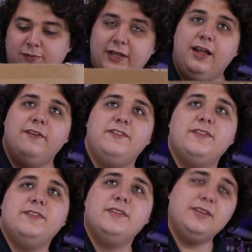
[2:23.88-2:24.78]
right
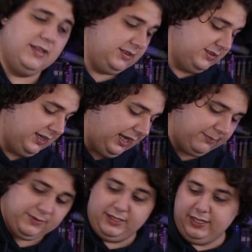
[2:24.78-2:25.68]
off the
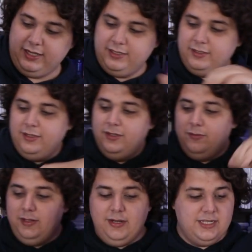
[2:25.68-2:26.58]
top here,
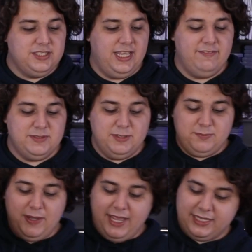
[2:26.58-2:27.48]
we don't actually have as
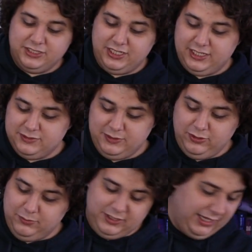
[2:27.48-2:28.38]
much packaging as we
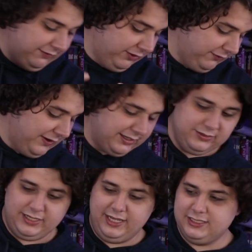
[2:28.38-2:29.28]
normally have on a
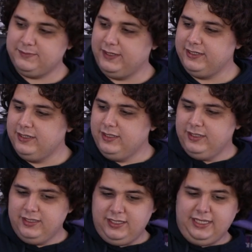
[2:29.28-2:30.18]
Fractal case, but
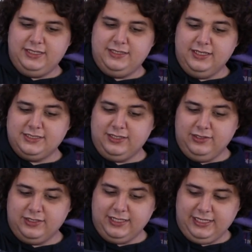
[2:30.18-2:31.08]
it doesn't
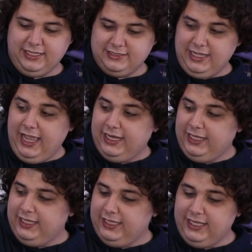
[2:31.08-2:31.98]
look like it's
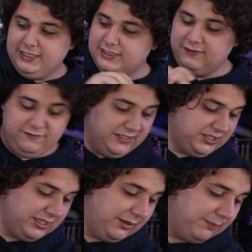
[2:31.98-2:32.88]
any
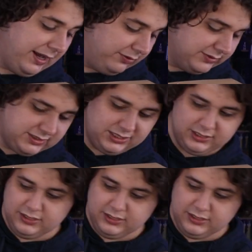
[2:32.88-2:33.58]
insufficient amount.